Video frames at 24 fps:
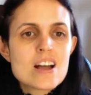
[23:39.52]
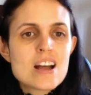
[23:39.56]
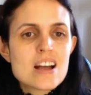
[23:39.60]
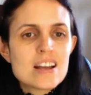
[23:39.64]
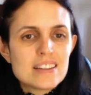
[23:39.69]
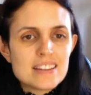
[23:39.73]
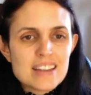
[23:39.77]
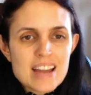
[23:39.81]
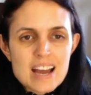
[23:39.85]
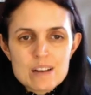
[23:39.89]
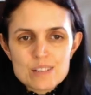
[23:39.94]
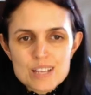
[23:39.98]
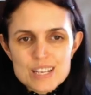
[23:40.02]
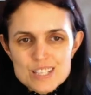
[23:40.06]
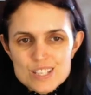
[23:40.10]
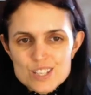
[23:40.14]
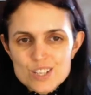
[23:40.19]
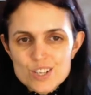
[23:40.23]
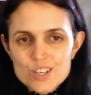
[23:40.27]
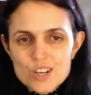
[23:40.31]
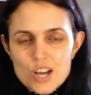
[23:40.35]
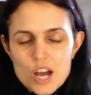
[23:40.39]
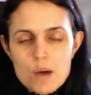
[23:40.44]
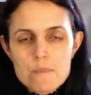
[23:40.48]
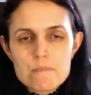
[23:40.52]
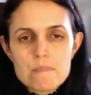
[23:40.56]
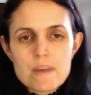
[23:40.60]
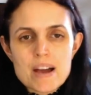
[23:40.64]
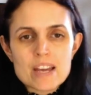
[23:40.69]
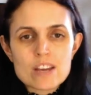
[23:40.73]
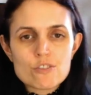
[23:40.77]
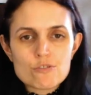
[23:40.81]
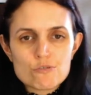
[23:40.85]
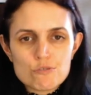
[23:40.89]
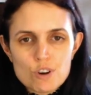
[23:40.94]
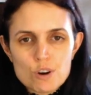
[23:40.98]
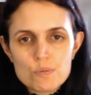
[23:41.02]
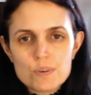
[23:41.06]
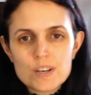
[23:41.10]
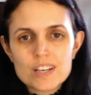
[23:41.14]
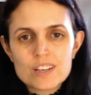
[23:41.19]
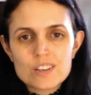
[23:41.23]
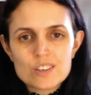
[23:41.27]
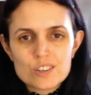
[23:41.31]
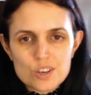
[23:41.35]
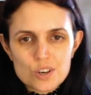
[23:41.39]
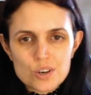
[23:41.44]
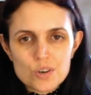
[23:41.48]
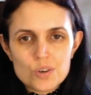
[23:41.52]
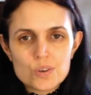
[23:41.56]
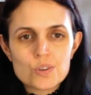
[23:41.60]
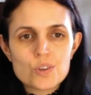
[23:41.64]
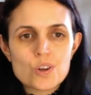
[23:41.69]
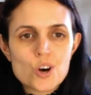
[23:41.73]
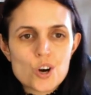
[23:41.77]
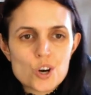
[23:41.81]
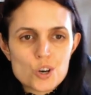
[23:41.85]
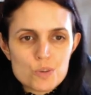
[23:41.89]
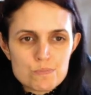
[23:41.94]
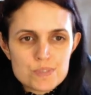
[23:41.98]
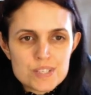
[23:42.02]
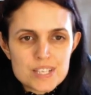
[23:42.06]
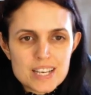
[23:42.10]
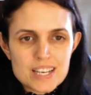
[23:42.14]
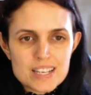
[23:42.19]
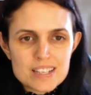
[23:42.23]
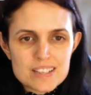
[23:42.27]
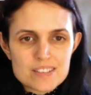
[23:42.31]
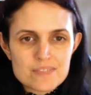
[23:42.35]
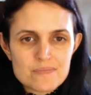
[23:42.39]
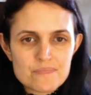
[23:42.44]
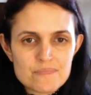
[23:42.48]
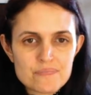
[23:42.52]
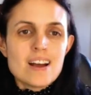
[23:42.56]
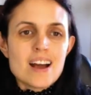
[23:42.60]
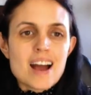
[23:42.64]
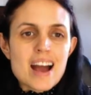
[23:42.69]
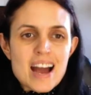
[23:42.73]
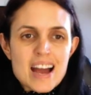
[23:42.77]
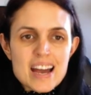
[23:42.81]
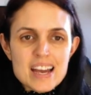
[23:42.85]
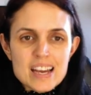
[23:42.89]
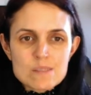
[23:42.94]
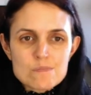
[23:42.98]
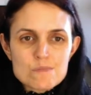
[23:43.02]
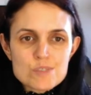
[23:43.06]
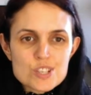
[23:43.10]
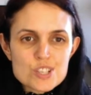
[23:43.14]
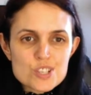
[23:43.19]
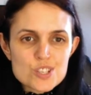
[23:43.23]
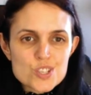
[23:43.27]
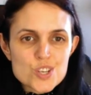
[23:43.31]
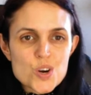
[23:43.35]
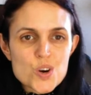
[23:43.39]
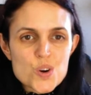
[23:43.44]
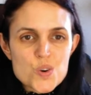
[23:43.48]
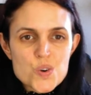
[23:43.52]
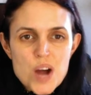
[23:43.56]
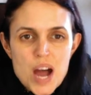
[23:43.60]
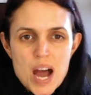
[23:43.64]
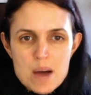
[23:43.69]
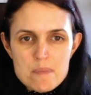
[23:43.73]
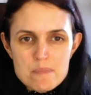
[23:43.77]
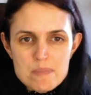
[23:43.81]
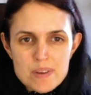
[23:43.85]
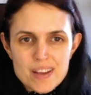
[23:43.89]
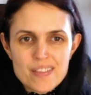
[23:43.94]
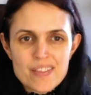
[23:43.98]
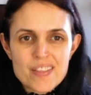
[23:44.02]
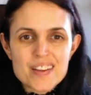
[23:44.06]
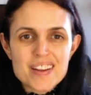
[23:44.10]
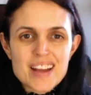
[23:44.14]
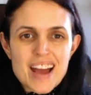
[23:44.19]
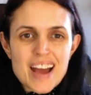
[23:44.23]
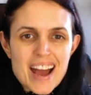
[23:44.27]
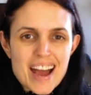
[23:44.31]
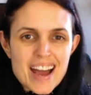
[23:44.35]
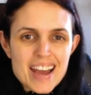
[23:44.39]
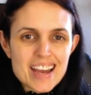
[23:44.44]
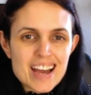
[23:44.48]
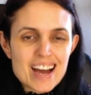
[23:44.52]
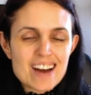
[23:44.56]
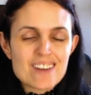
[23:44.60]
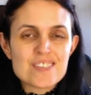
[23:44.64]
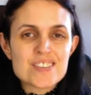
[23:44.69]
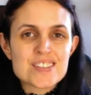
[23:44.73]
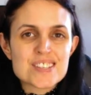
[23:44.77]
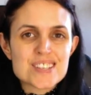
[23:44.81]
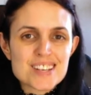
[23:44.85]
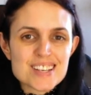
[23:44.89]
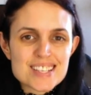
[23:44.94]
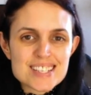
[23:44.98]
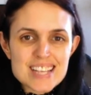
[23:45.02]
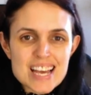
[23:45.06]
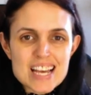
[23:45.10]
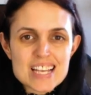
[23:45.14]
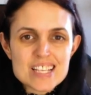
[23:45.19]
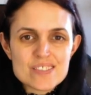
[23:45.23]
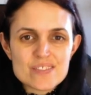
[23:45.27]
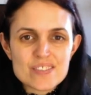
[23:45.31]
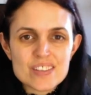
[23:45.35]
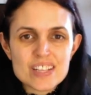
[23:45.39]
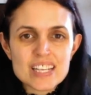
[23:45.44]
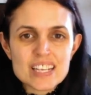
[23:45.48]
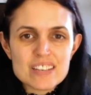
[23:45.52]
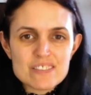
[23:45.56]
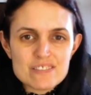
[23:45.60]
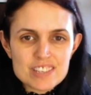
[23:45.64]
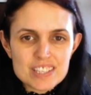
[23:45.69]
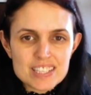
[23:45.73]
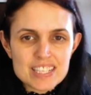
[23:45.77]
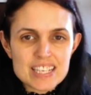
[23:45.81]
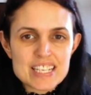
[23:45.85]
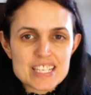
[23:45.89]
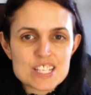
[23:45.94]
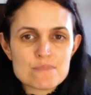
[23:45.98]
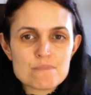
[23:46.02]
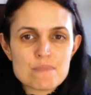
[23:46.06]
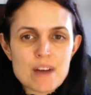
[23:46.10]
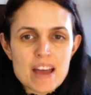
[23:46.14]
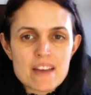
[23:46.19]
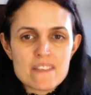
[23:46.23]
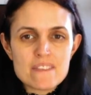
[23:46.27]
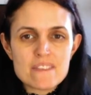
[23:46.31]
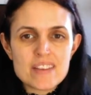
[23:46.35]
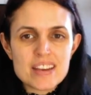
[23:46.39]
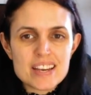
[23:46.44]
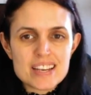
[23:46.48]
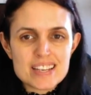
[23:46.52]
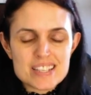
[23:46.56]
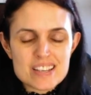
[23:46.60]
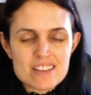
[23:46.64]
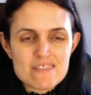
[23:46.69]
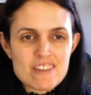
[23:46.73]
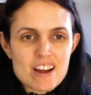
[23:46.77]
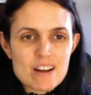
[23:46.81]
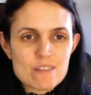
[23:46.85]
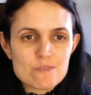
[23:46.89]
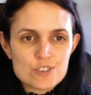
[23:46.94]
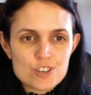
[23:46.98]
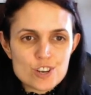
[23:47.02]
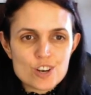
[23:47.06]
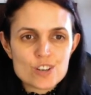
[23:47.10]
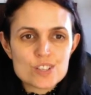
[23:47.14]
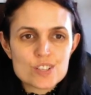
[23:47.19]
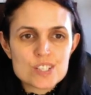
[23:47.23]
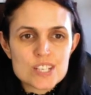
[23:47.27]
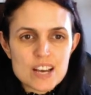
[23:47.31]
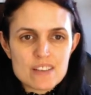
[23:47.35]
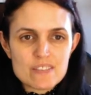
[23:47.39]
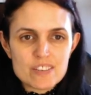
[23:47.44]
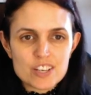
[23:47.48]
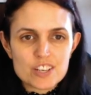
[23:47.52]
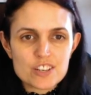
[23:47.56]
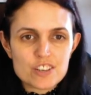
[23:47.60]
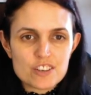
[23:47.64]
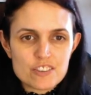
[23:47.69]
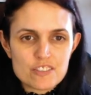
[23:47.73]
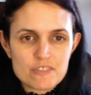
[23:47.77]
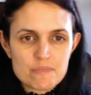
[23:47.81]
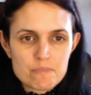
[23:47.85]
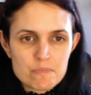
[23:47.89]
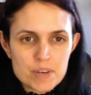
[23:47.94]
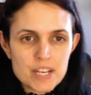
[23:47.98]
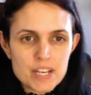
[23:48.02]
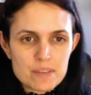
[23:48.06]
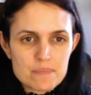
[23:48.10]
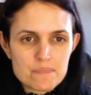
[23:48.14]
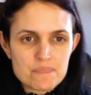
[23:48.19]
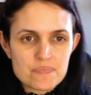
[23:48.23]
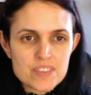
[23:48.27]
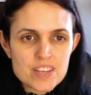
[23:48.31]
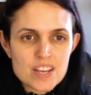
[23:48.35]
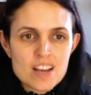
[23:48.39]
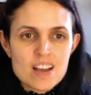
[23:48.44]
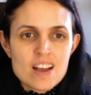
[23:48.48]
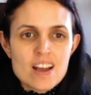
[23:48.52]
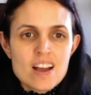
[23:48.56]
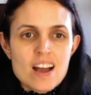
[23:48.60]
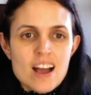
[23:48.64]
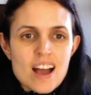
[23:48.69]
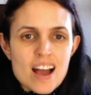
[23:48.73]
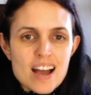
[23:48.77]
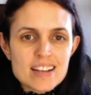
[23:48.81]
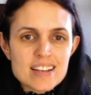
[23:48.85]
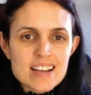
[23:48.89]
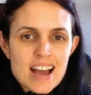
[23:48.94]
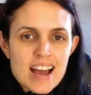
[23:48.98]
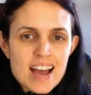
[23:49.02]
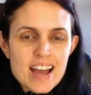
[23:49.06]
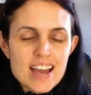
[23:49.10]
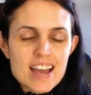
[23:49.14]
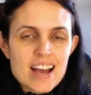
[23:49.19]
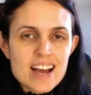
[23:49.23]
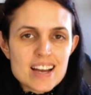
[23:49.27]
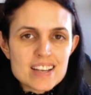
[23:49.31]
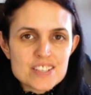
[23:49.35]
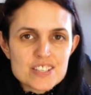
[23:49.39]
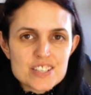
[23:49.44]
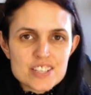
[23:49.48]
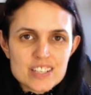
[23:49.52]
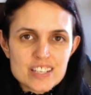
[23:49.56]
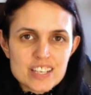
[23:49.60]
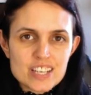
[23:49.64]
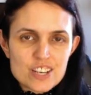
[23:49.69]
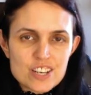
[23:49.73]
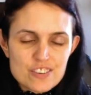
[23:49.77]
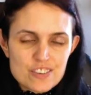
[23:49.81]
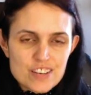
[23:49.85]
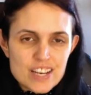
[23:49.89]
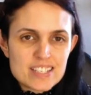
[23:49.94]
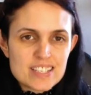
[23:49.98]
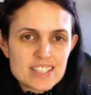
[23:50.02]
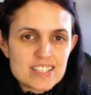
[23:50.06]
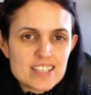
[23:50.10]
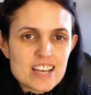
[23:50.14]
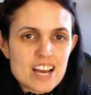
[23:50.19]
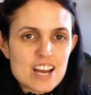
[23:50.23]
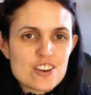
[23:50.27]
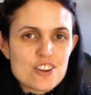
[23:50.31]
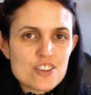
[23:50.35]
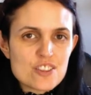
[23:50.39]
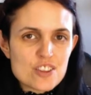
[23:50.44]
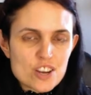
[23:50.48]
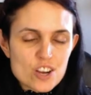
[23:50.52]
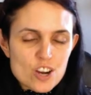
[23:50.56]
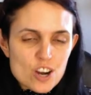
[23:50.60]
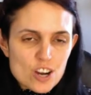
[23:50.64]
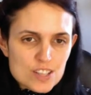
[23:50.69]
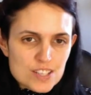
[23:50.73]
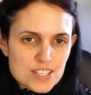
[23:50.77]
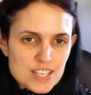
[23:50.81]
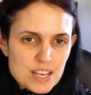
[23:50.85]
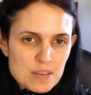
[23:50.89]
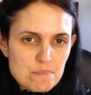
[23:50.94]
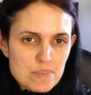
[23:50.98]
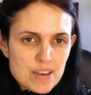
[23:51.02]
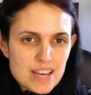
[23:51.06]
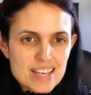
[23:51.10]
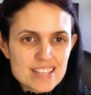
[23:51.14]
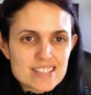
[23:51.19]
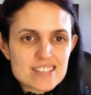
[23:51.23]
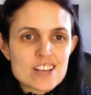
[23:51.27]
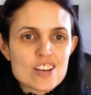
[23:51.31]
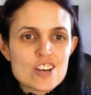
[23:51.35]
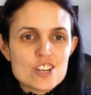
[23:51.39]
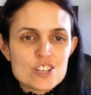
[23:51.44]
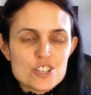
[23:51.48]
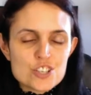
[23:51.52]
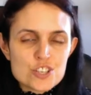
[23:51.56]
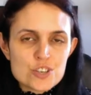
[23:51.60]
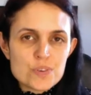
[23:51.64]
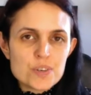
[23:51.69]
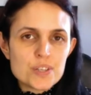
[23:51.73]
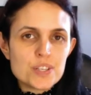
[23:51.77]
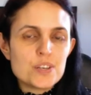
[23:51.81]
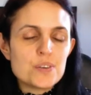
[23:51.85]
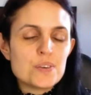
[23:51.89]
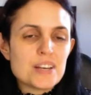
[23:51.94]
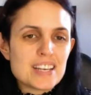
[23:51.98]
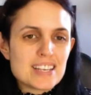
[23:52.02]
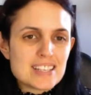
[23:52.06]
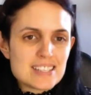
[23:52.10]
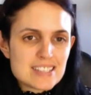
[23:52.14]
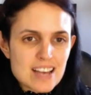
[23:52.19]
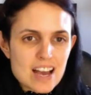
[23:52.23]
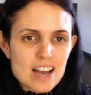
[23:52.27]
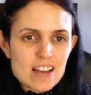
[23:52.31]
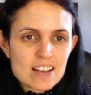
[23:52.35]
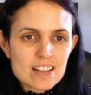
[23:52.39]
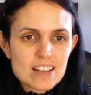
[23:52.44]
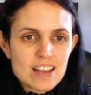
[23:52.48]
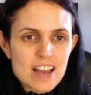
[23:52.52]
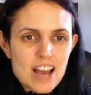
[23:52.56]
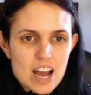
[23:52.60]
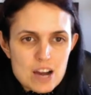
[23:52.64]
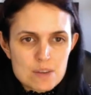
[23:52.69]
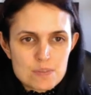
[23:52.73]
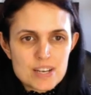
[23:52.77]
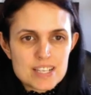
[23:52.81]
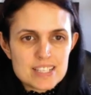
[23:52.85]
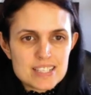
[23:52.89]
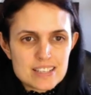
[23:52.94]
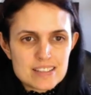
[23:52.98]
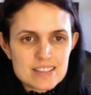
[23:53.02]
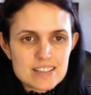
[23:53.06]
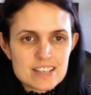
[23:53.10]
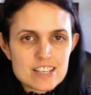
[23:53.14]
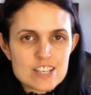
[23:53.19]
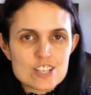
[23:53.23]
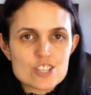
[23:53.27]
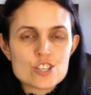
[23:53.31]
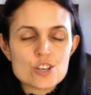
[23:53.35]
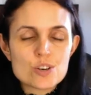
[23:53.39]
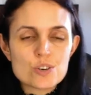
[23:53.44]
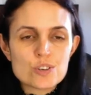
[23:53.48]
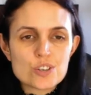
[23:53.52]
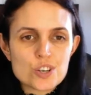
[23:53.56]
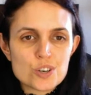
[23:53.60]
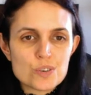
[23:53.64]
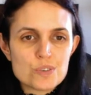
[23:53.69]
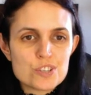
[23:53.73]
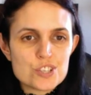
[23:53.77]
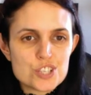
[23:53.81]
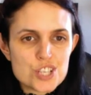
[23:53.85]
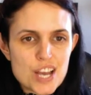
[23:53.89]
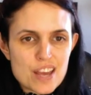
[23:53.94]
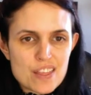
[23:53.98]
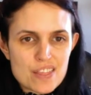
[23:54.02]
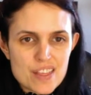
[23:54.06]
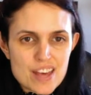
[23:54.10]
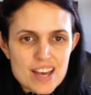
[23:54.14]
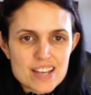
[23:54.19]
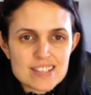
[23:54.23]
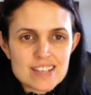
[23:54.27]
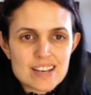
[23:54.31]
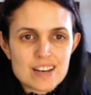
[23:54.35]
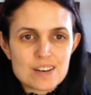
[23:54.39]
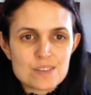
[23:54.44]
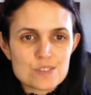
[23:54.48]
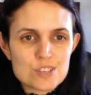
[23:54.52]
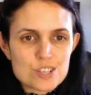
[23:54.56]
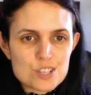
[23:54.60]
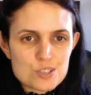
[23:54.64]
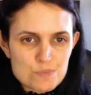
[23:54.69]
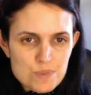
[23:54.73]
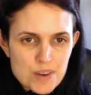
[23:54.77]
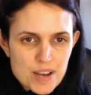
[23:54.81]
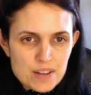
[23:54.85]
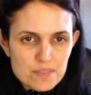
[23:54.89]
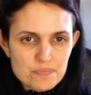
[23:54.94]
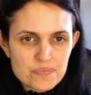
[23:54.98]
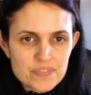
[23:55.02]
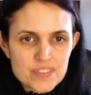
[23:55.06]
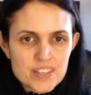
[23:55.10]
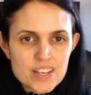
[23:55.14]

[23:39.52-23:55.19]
Now let's look at my growing goal update. I am so happy that I have successfully released my fears around not having enough money. And I actually created another content piece showing you exactly how I did this, so go and check that out as well.